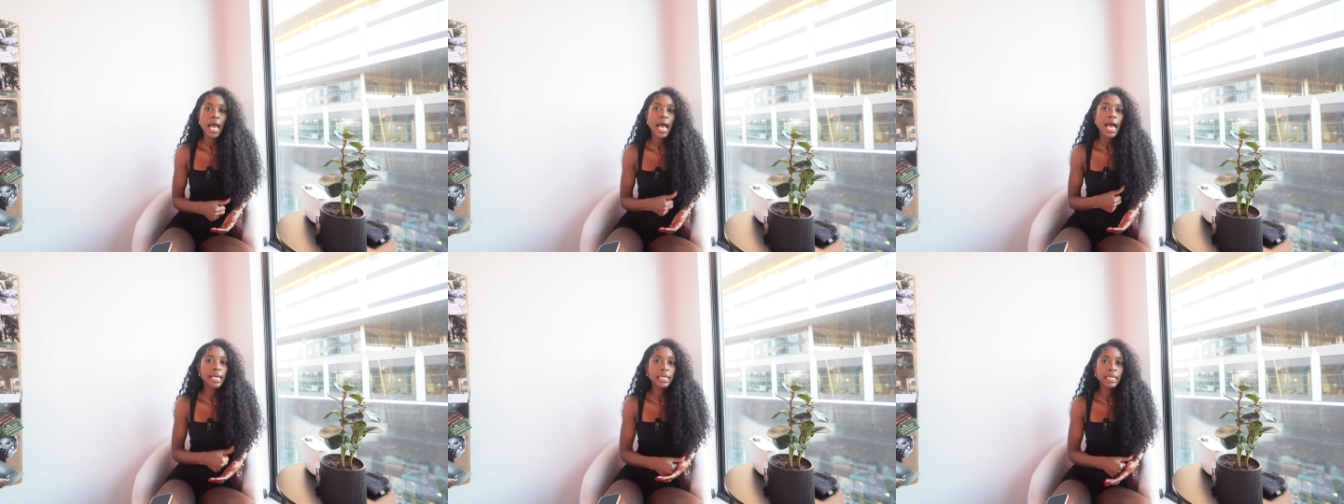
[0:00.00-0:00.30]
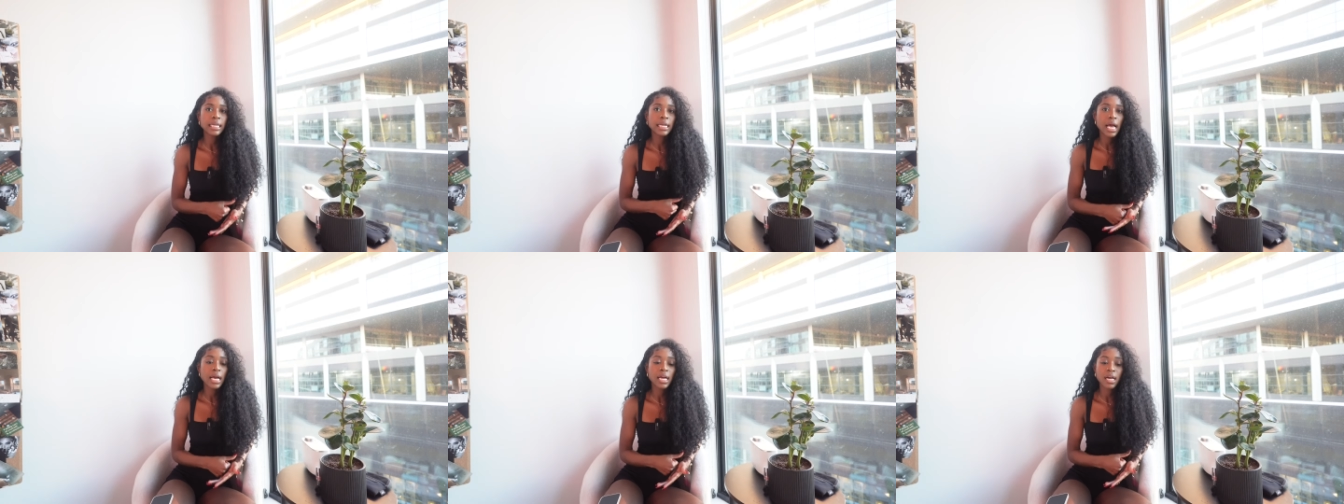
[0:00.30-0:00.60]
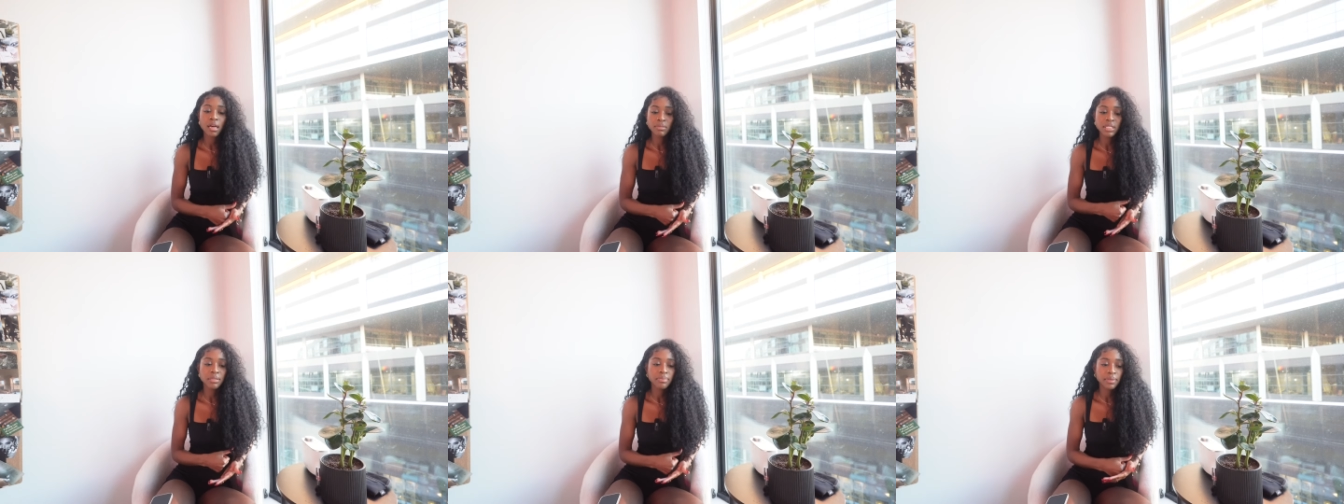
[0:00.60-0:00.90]
I did not
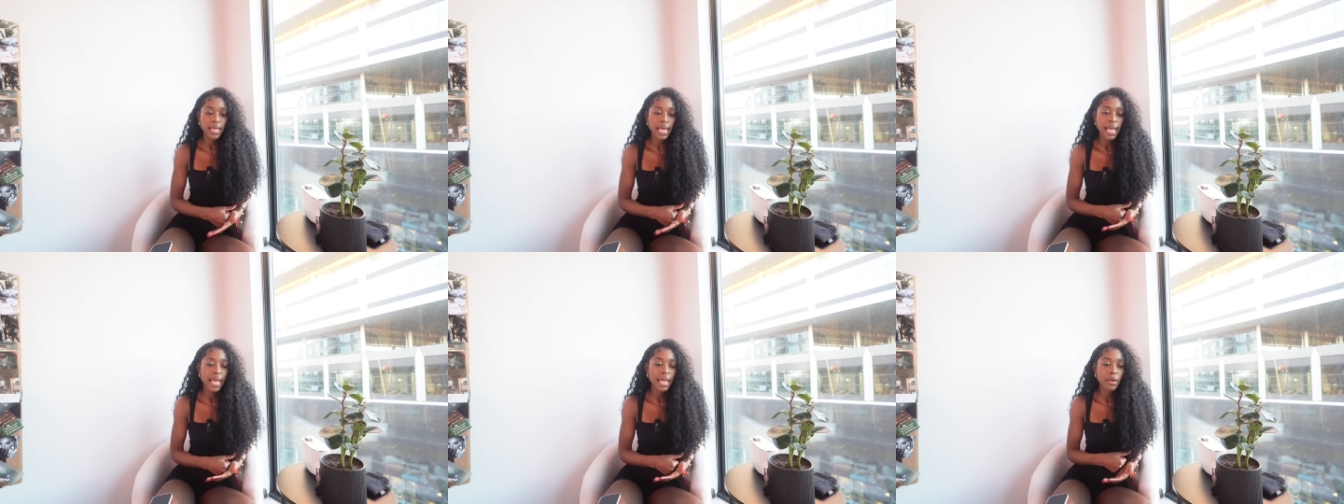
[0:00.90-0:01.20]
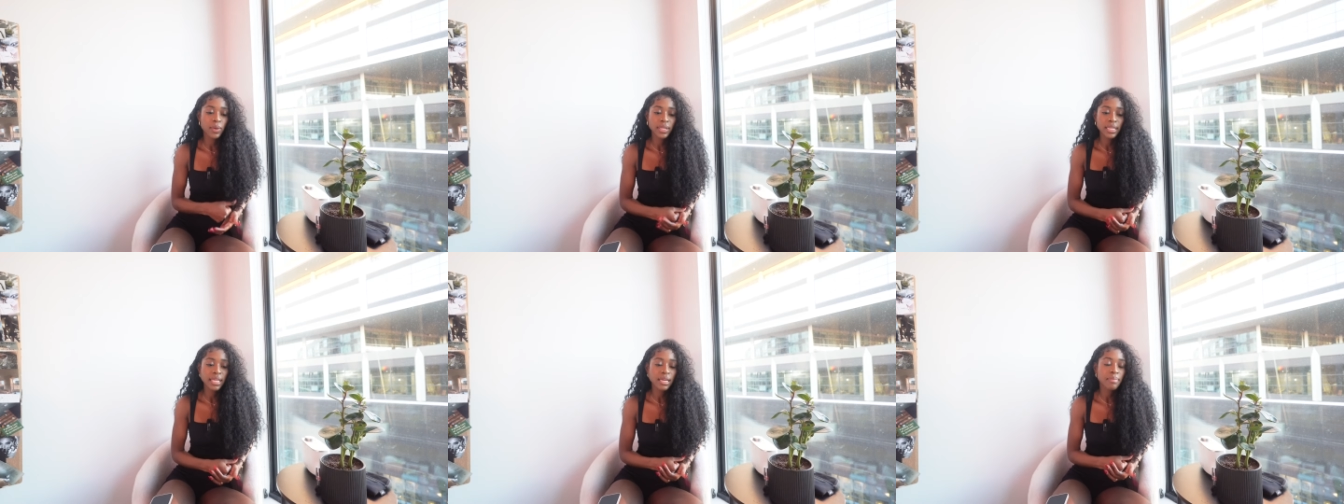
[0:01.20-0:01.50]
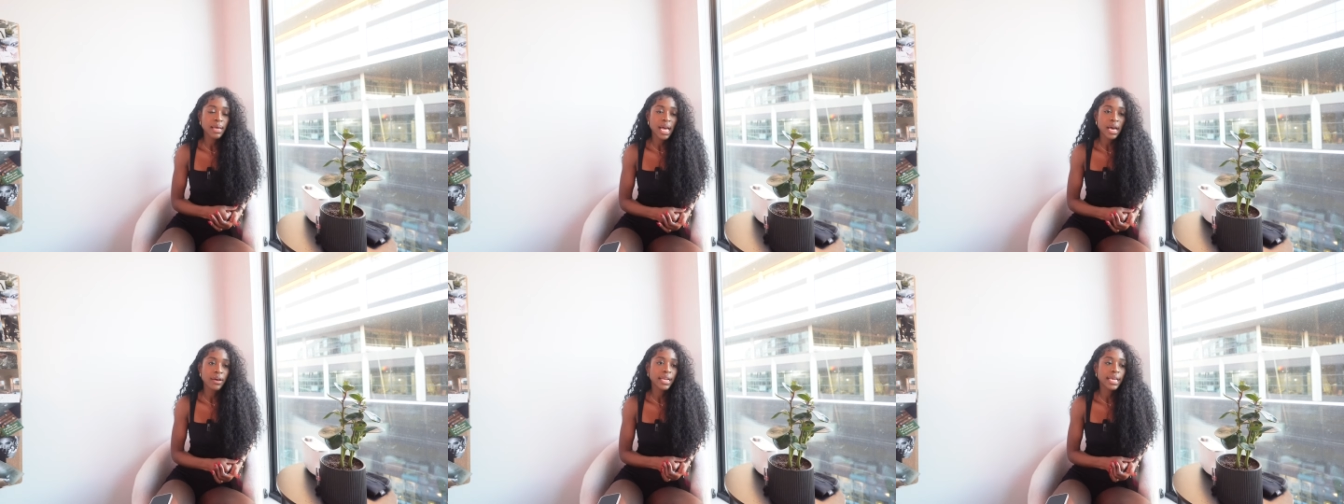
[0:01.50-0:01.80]
come to play. And one thing
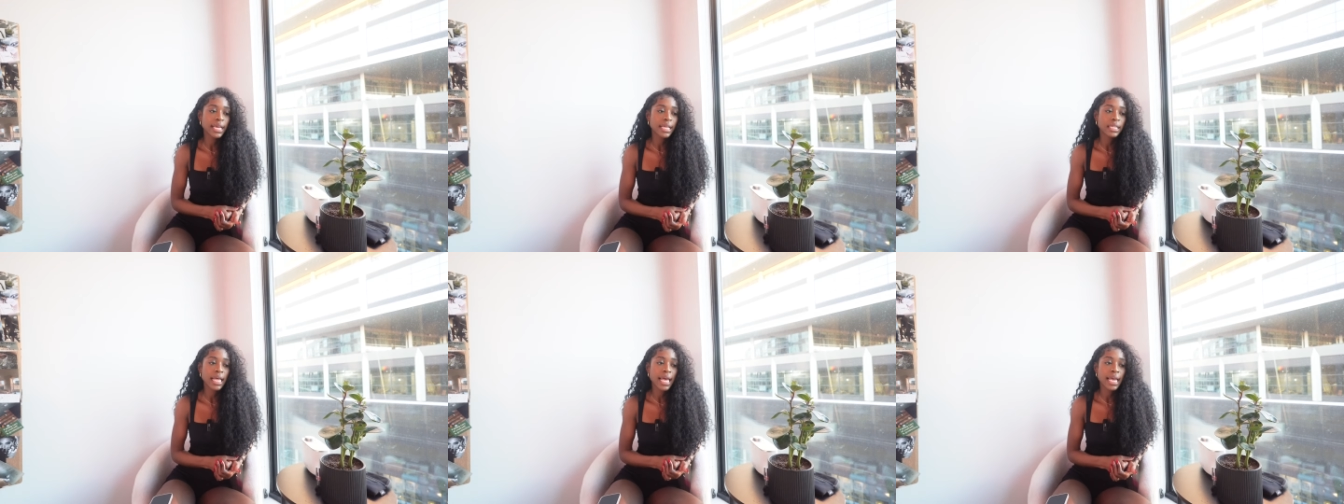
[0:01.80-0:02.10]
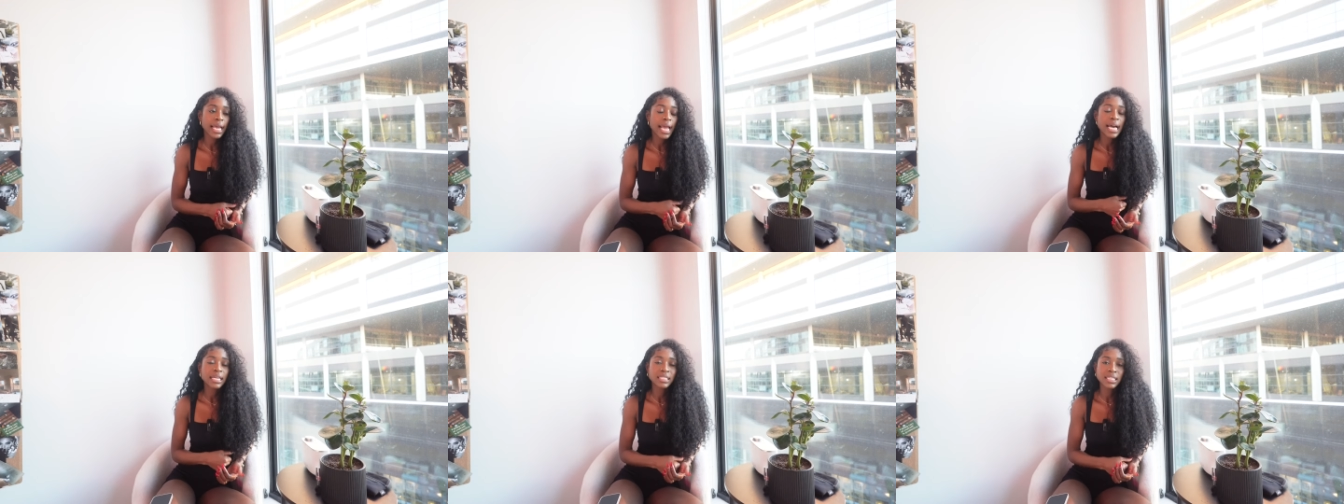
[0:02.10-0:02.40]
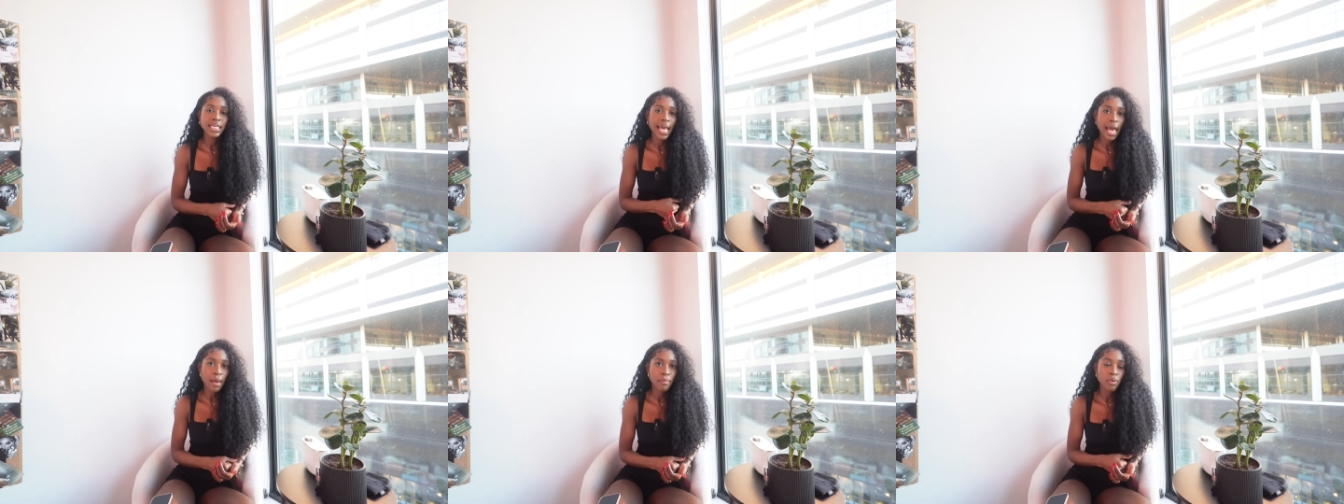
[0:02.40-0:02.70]
about it, like as
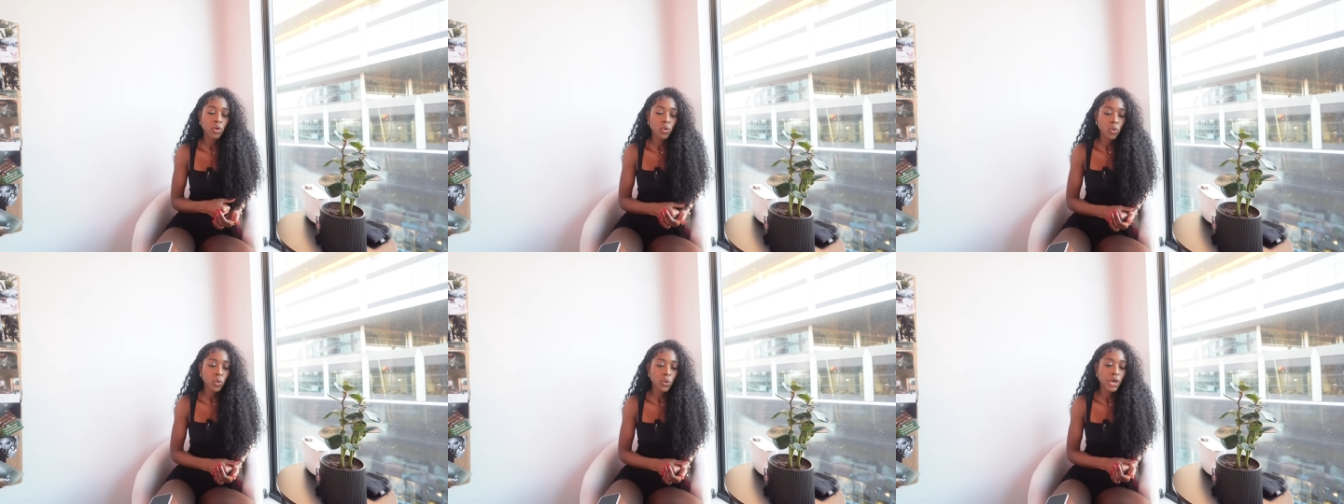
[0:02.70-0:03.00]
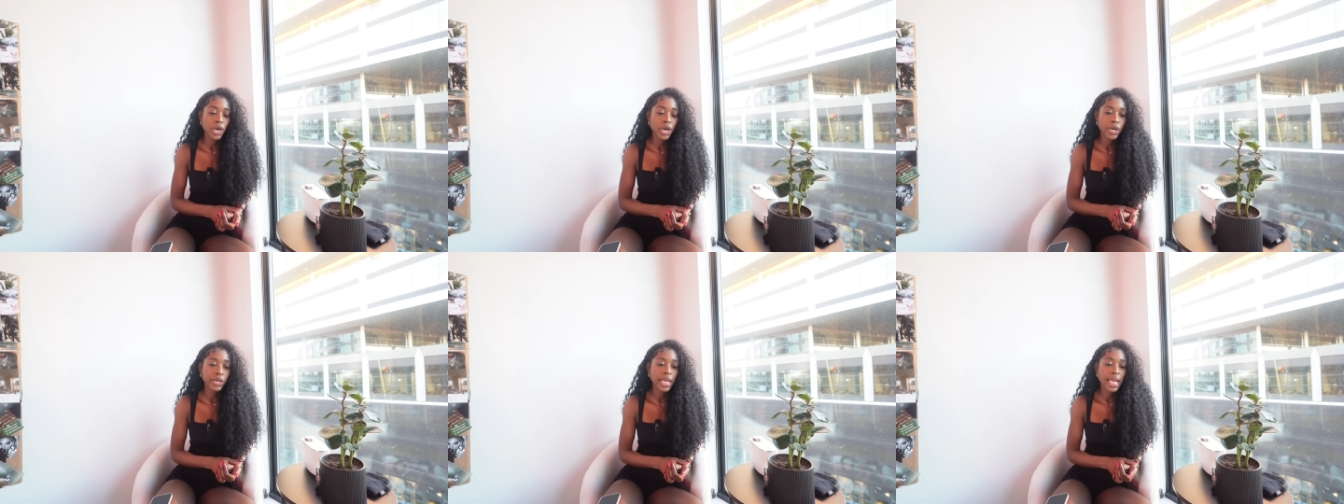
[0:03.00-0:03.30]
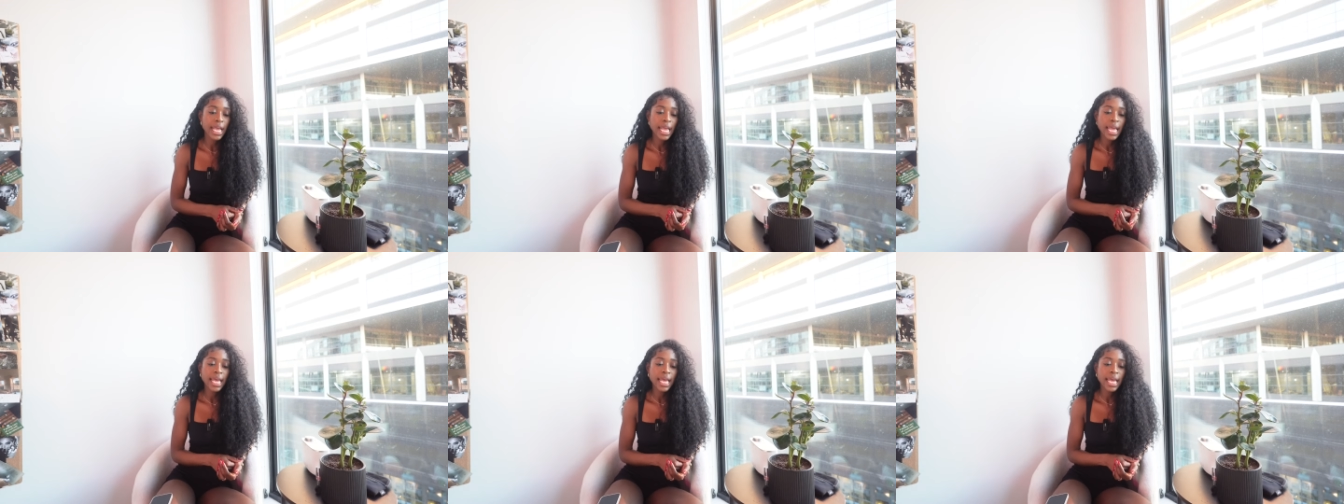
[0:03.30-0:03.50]
a Capricorn